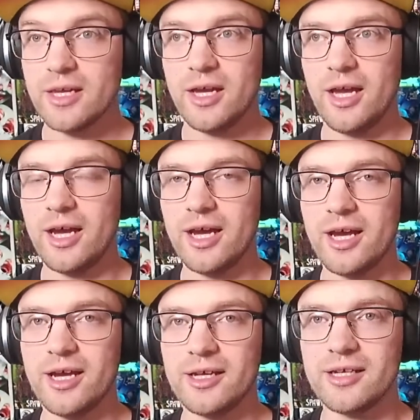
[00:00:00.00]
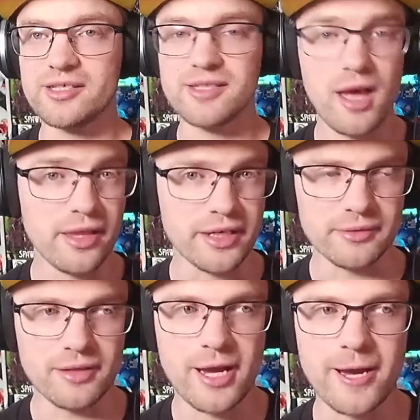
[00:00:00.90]
solid.
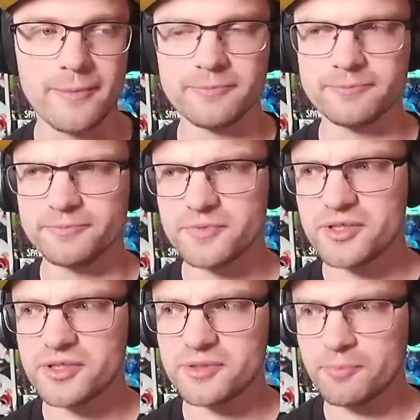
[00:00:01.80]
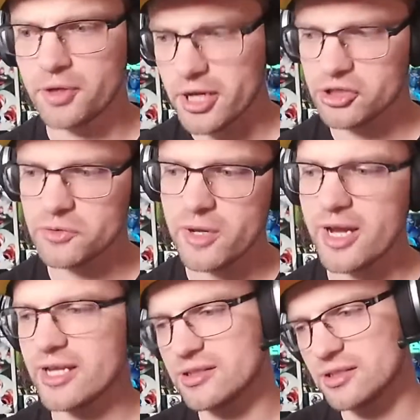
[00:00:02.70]

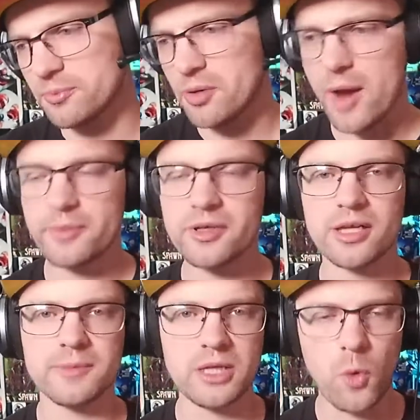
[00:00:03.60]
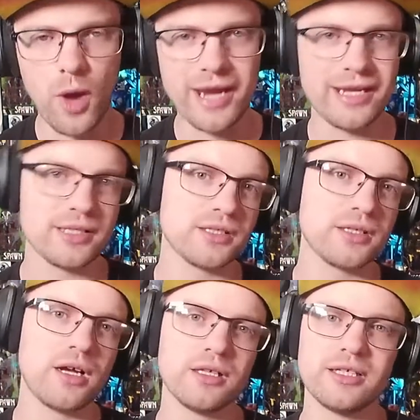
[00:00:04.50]
Production-wise, they're probably not going to be quite as
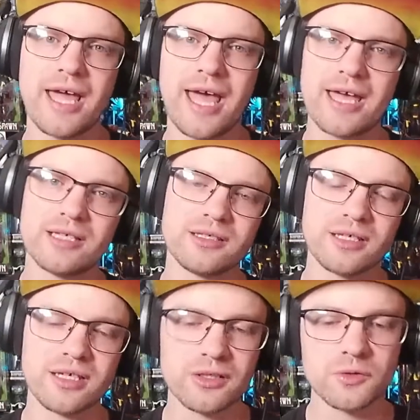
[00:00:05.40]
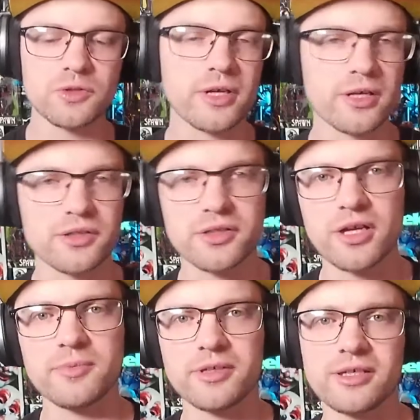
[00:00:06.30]
solid as the Killswitch Records
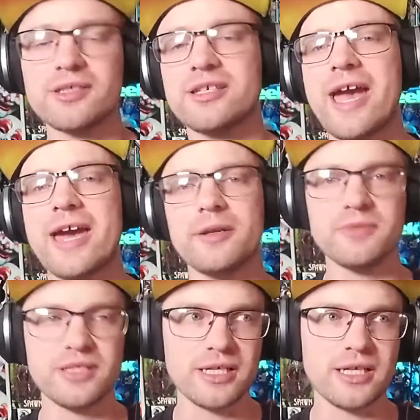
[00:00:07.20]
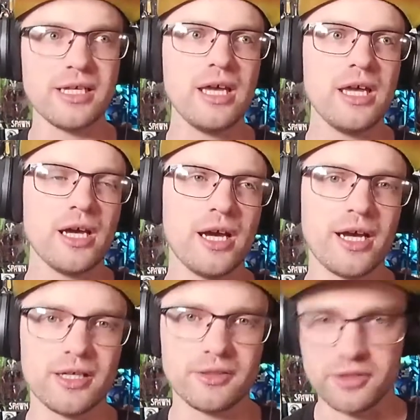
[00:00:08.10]
are, because Adam D,
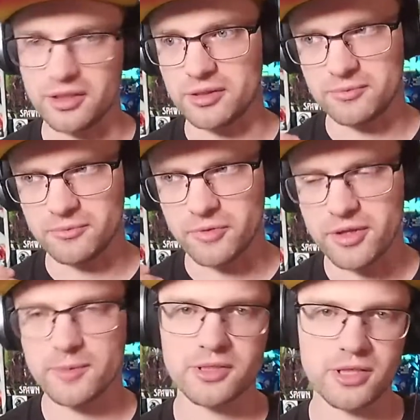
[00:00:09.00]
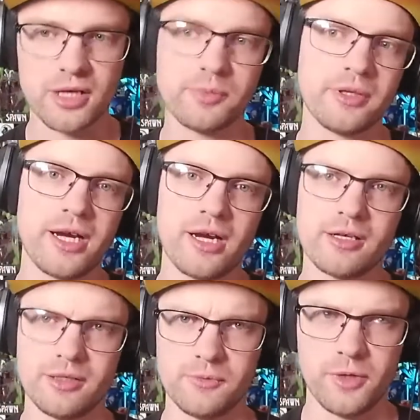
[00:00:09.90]
the rhythm guitar
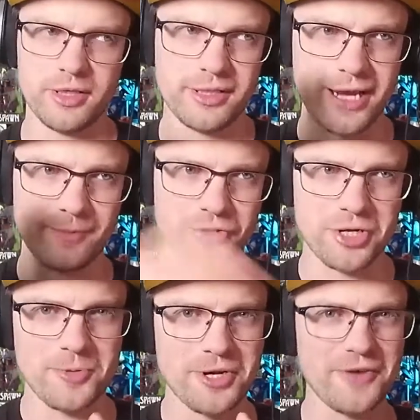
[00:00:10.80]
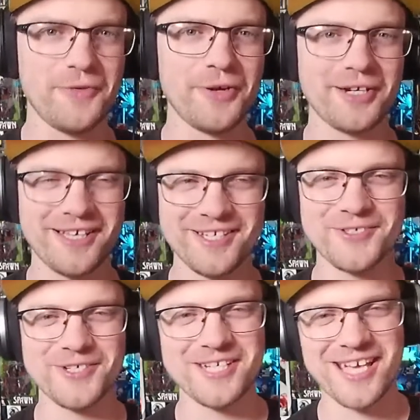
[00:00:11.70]
player and one-time drummer for
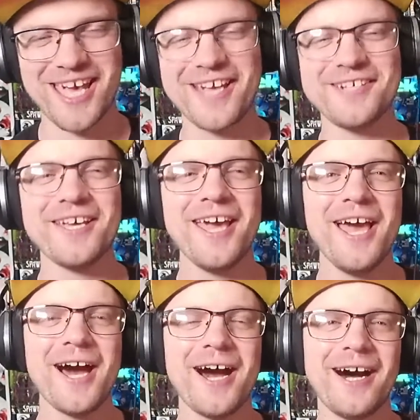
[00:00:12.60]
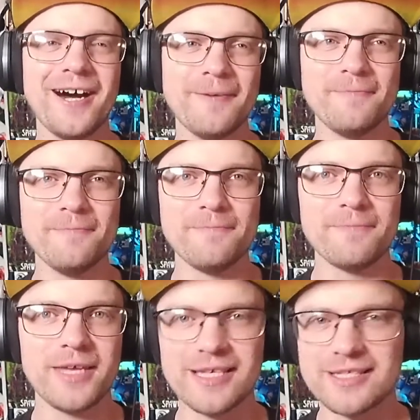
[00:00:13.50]
Killswitch Engage,
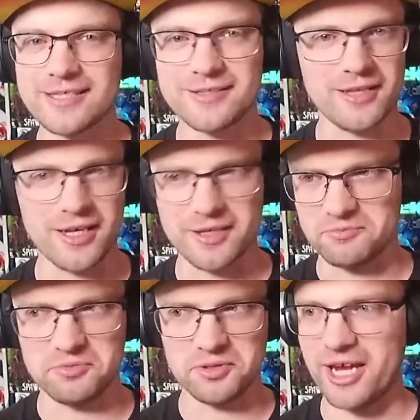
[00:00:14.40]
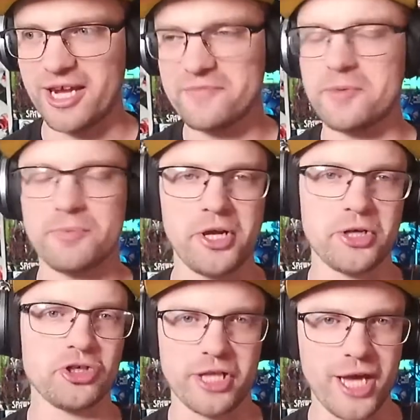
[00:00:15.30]
is kind of a
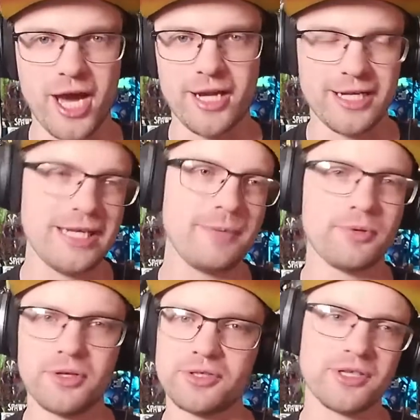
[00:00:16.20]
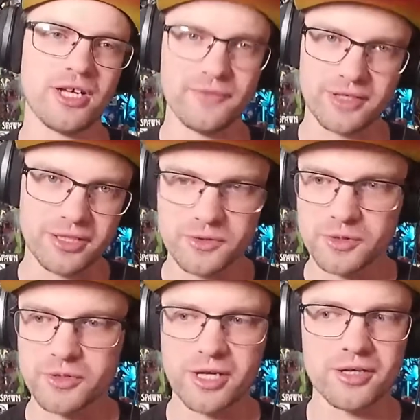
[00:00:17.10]
production god, and he produces all of the
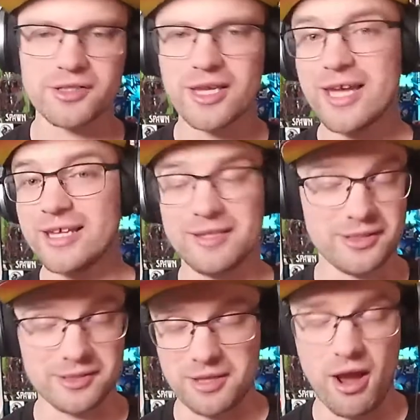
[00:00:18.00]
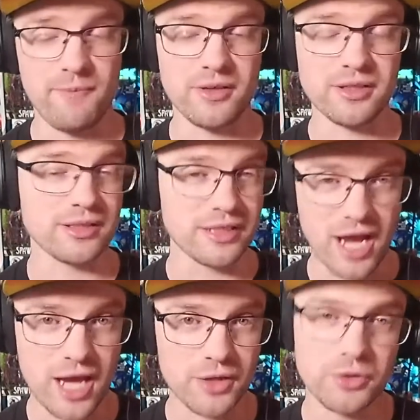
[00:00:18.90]
Killswitch Records. That's obviously
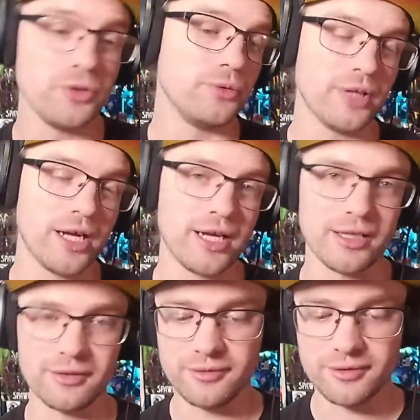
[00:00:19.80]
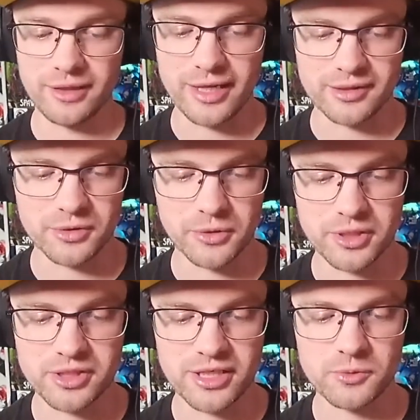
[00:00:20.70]
not who Light the
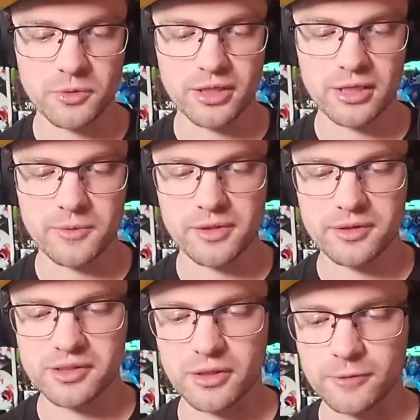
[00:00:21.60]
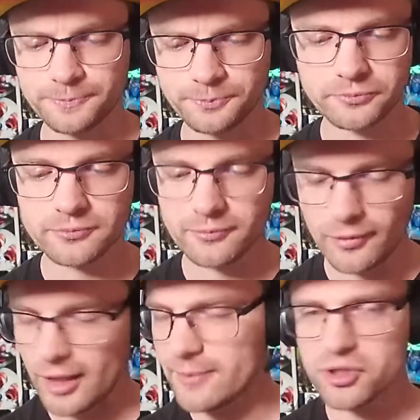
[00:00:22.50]
Torch is working with, so
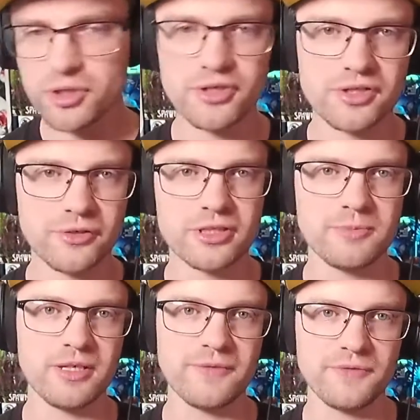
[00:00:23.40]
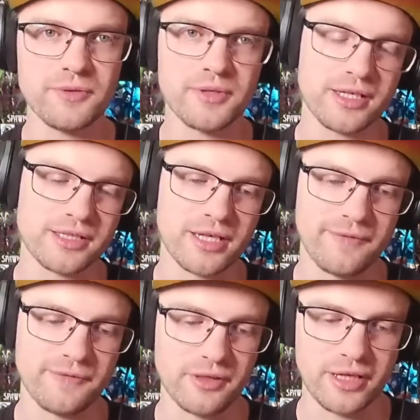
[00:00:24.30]
I'm sure there's going to be a few things that
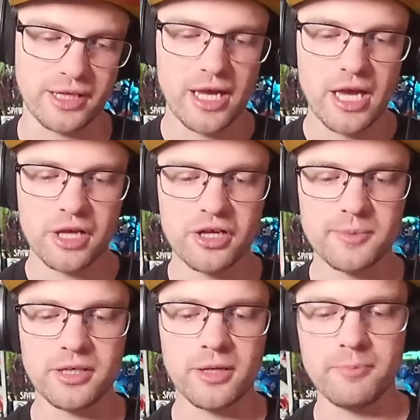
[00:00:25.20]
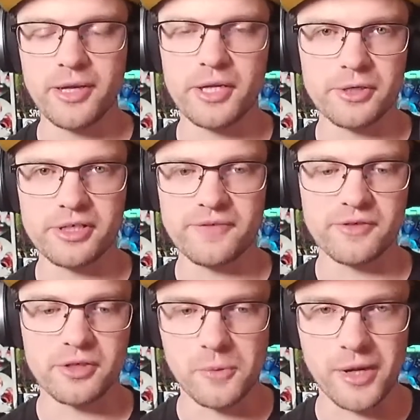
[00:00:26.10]
I feel like could have been done better or
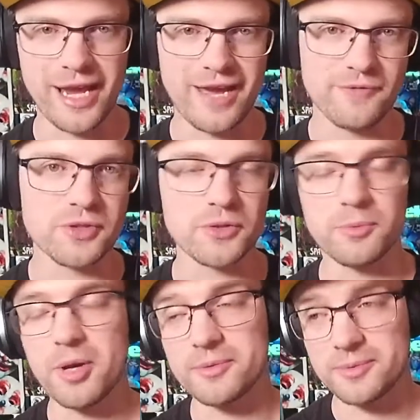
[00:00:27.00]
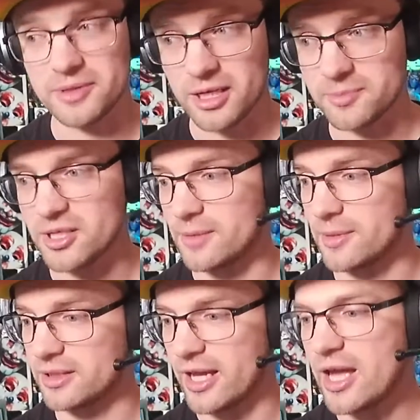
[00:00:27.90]
different or what have you. So we'll probably end up talking
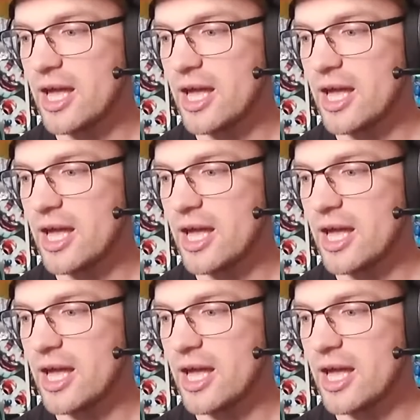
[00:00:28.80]
about that.